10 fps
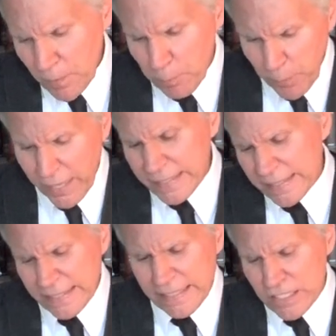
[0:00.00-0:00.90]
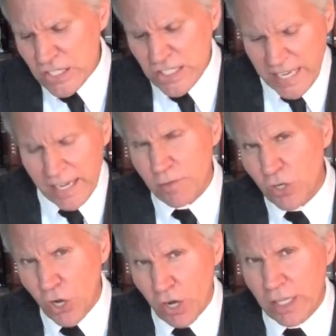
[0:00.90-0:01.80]
But instead of
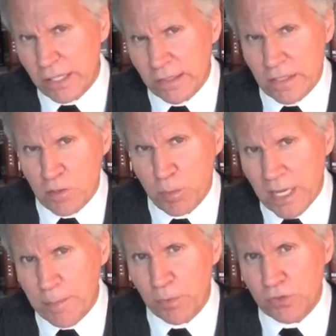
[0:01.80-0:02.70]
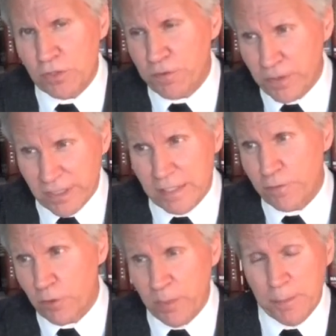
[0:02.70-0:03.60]
calling on these people to fill in
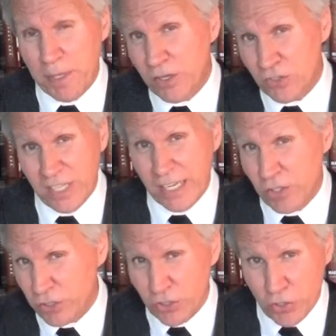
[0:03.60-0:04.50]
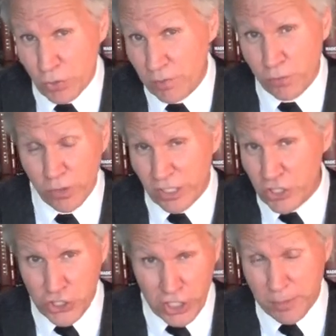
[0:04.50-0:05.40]
for me because I couldn't do it for
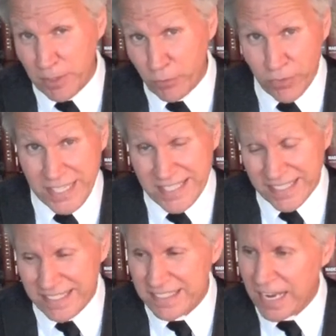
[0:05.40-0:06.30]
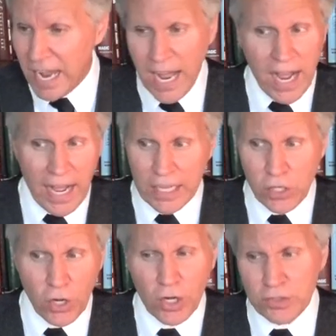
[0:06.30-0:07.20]
legitimate reasons, I
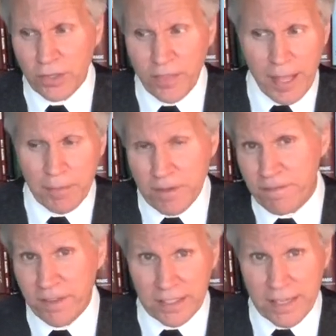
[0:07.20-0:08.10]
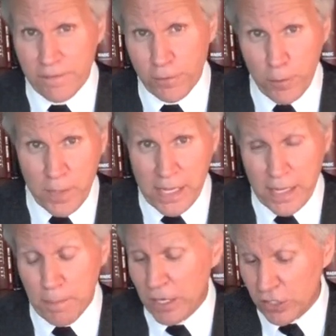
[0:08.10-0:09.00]
called on them to fill in for
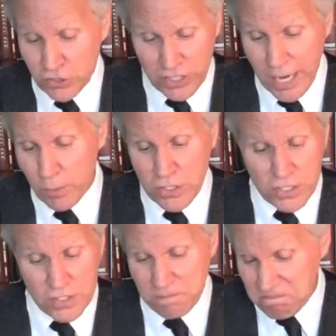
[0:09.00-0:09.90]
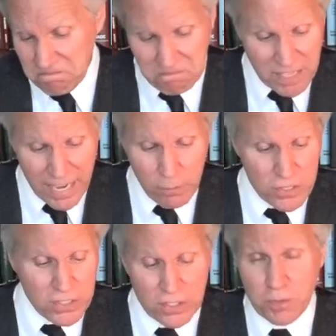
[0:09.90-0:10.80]
me because I was
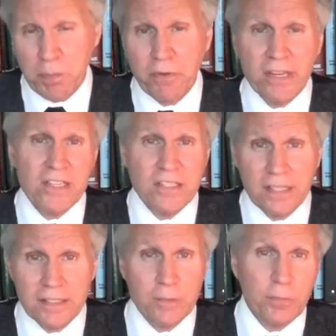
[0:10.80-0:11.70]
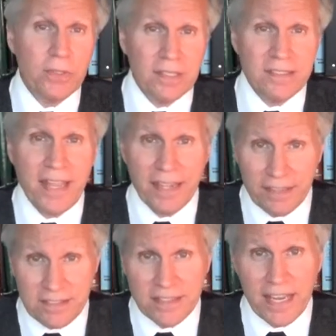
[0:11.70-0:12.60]
experiencing
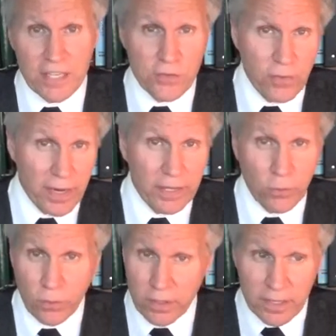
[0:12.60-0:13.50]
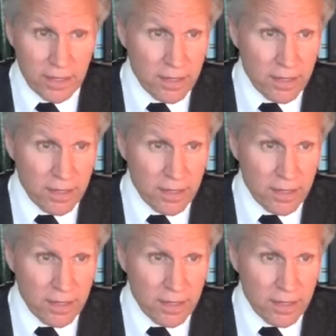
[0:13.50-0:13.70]
debilitating stage fright, or